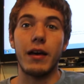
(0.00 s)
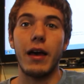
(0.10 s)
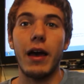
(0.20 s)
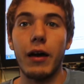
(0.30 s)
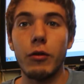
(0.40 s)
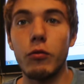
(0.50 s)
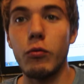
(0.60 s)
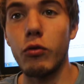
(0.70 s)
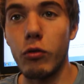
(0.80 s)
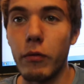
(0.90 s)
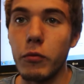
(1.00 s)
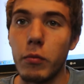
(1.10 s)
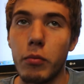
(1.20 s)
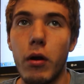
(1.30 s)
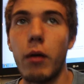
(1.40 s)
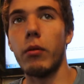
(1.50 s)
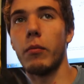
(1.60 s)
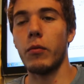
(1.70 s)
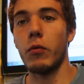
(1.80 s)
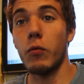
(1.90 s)
how to solve your
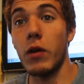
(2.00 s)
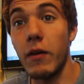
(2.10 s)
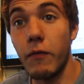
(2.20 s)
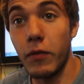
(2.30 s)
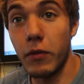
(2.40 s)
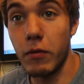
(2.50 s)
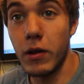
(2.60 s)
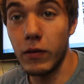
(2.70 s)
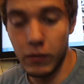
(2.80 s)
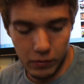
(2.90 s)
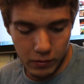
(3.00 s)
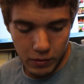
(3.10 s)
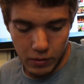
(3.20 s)
problem if there is